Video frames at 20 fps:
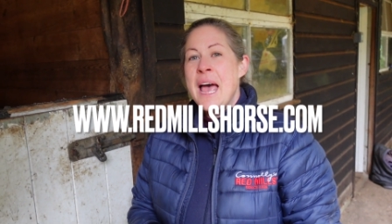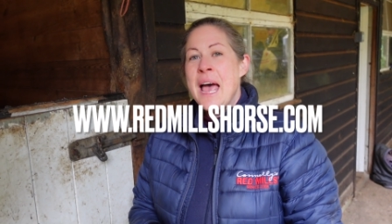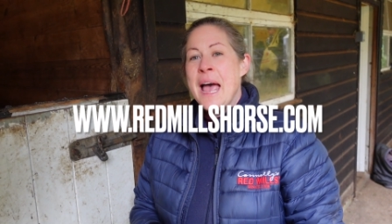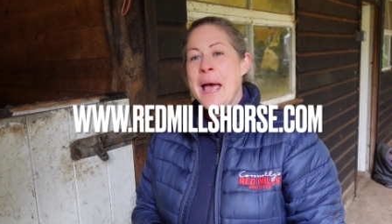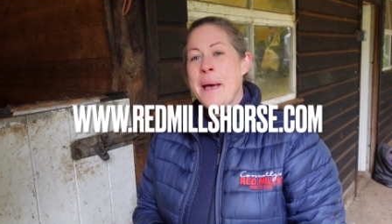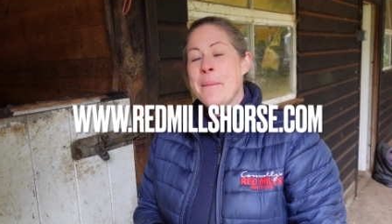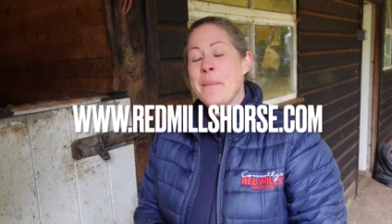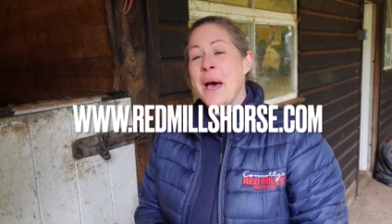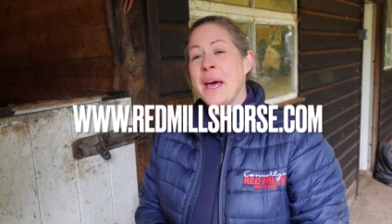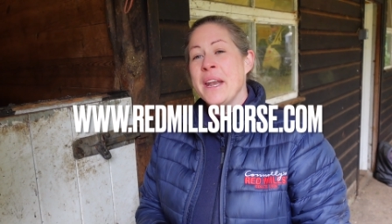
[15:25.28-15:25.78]

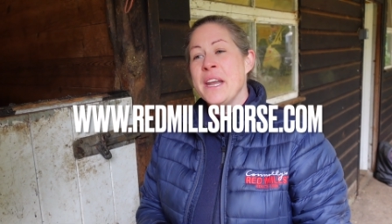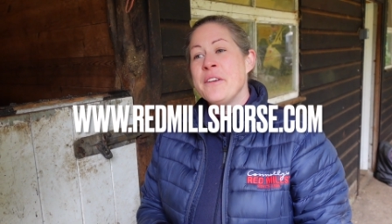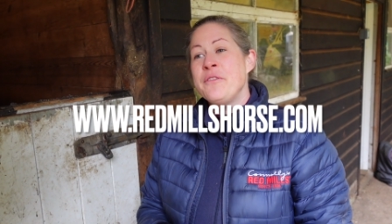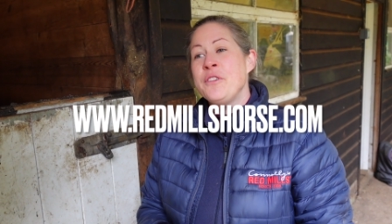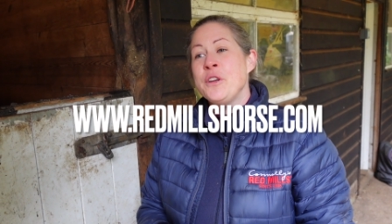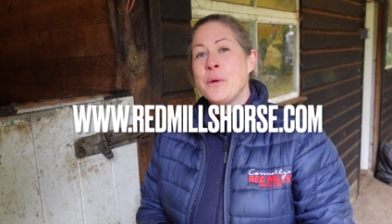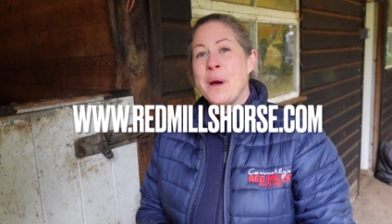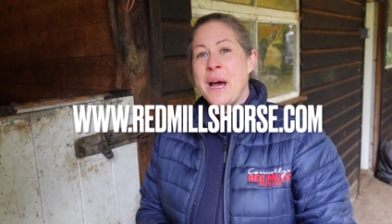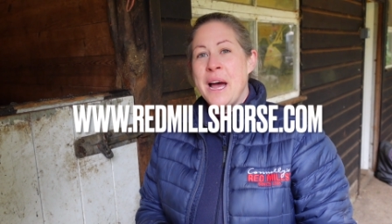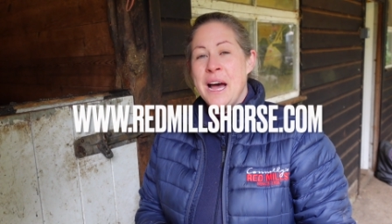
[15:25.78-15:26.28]
and if
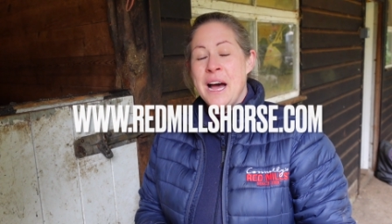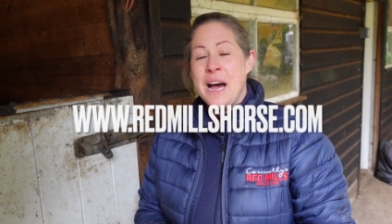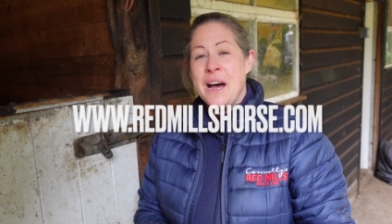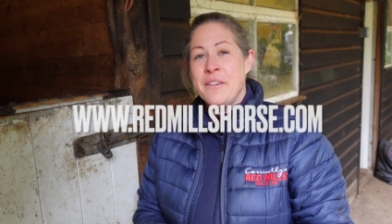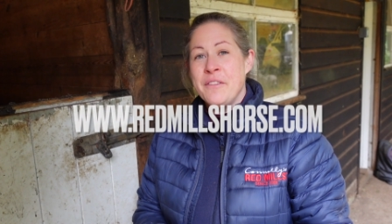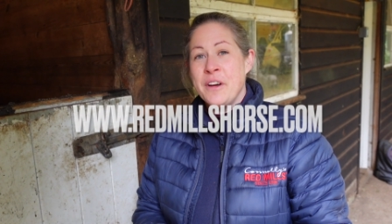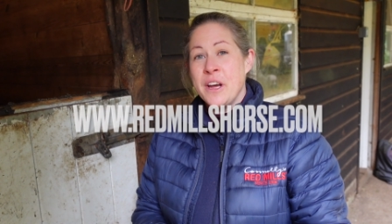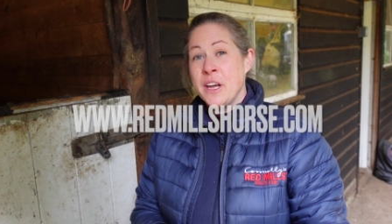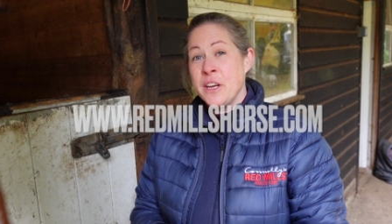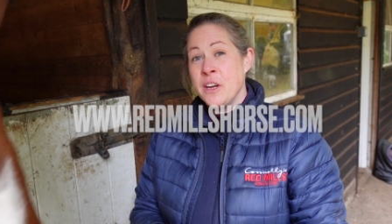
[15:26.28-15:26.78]
you
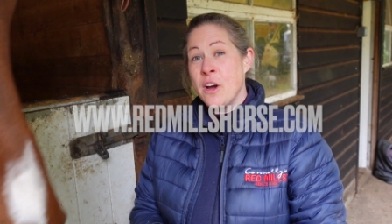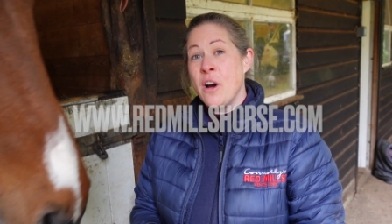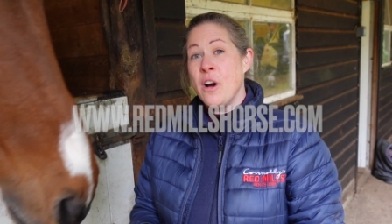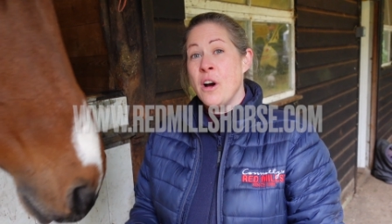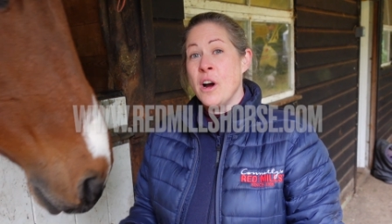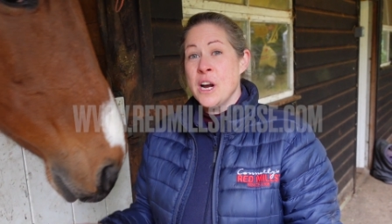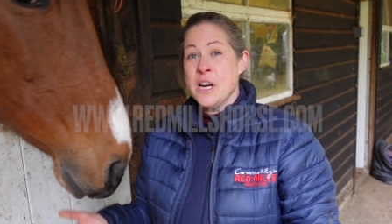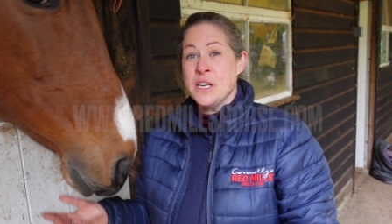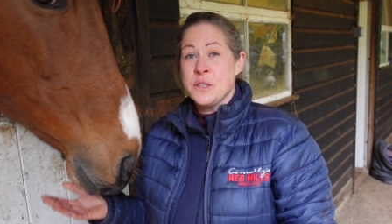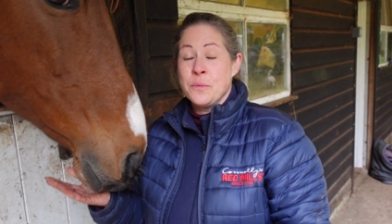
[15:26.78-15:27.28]
have a
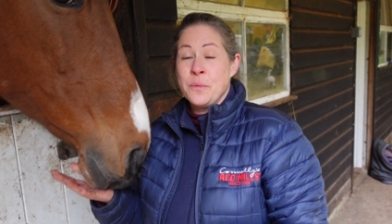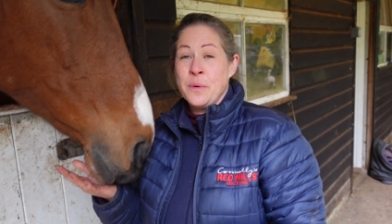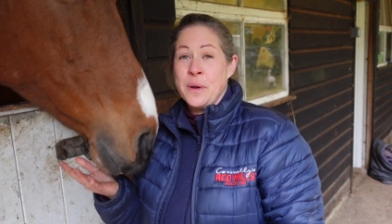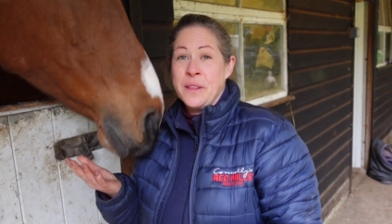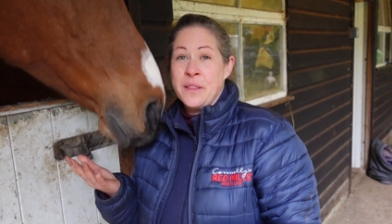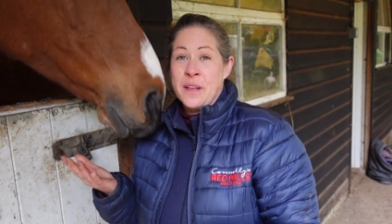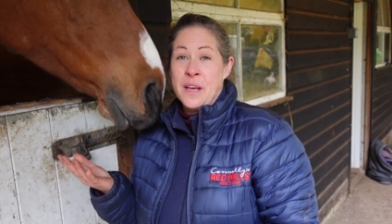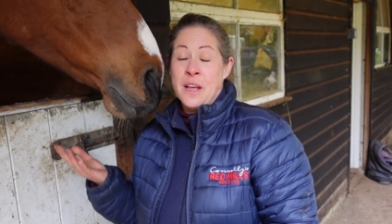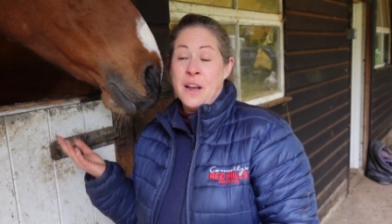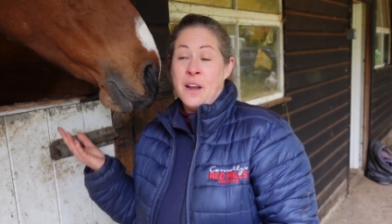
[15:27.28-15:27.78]
yard
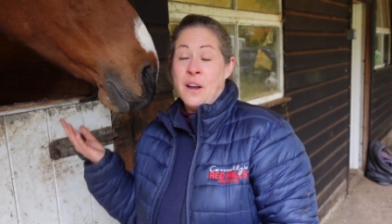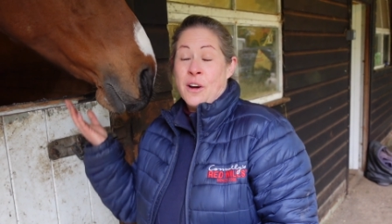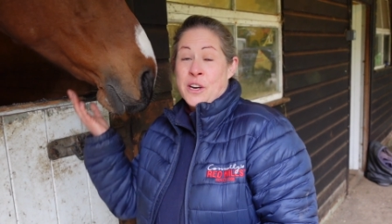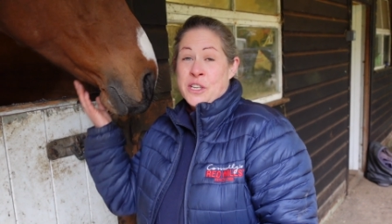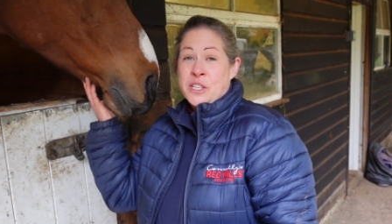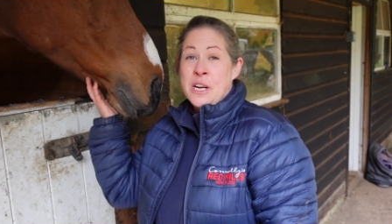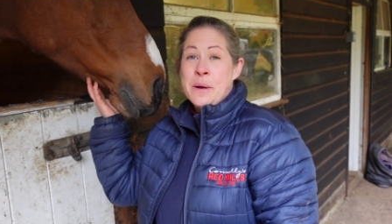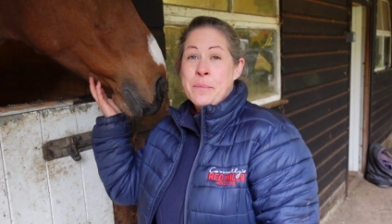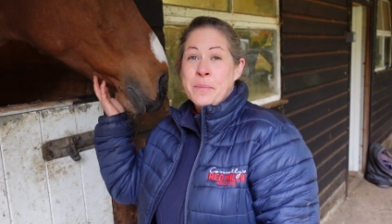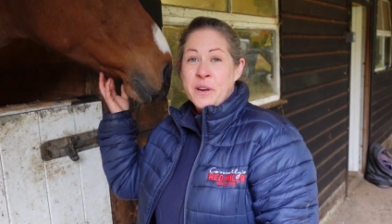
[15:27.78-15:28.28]
with a
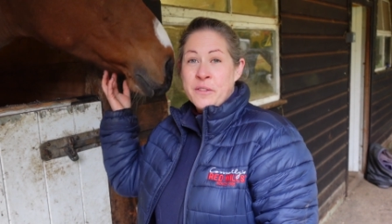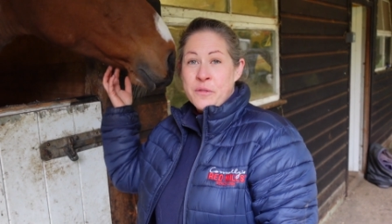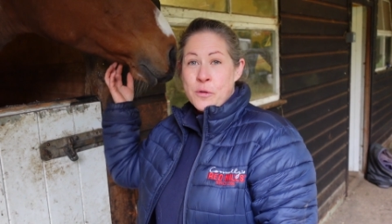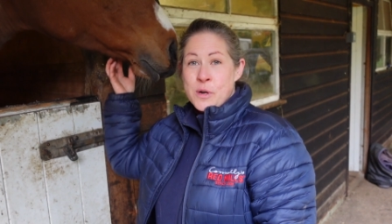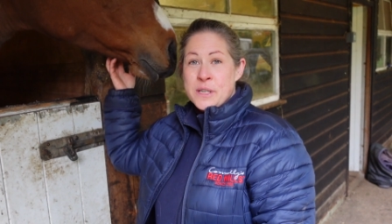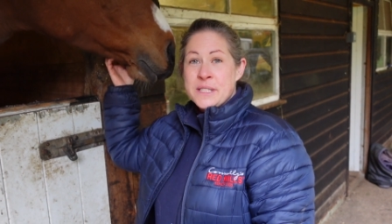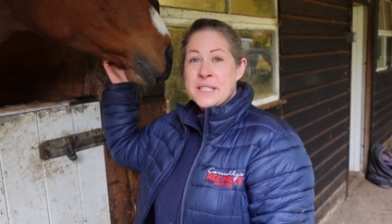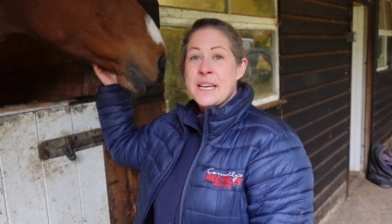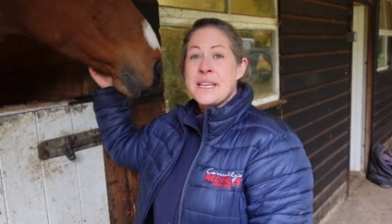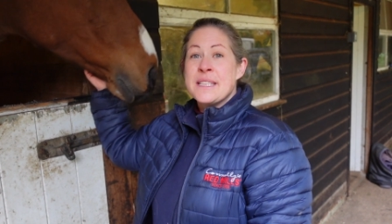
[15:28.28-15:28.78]
large number of
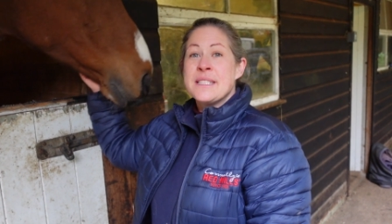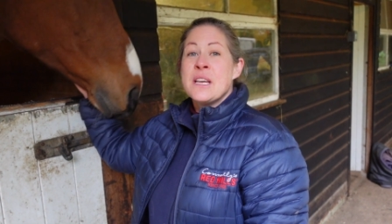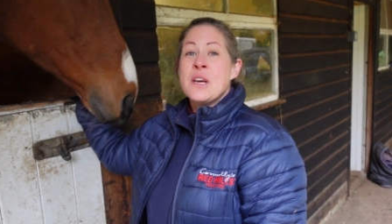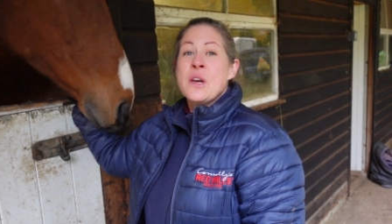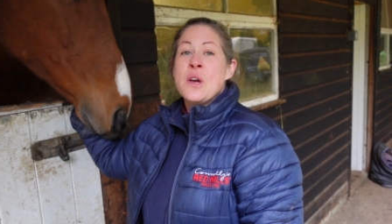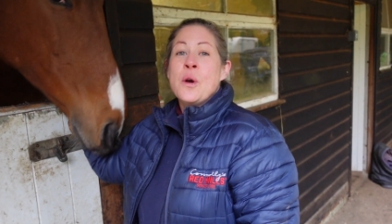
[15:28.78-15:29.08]
horses,